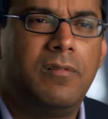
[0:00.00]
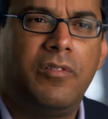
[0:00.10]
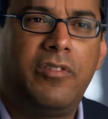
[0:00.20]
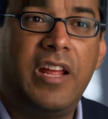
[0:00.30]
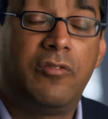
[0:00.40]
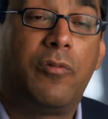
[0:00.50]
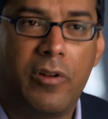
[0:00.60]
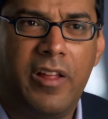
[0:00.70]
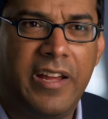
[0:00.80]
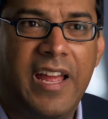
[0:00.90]
Stage 4
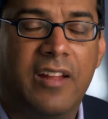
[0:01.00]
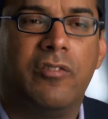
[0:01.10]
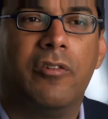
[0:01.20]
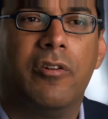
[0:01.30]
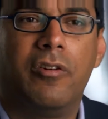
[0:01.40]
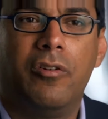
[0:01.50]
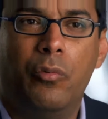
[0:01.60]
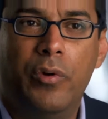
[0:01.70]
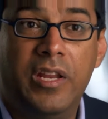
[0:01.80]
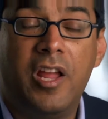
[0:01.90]
lung cancer,
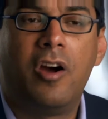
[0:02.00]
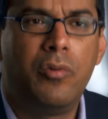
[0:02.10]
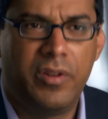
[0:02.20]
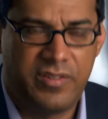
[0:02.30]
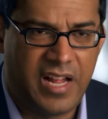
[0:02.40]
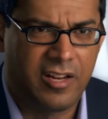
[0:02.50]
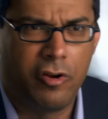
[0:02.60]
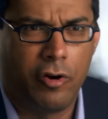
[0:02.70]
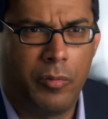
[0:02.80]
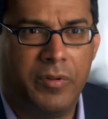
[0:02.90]
we know it's not
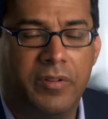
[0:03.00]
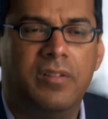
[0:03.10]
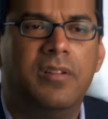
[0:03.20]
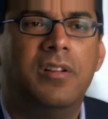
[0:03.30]
curable,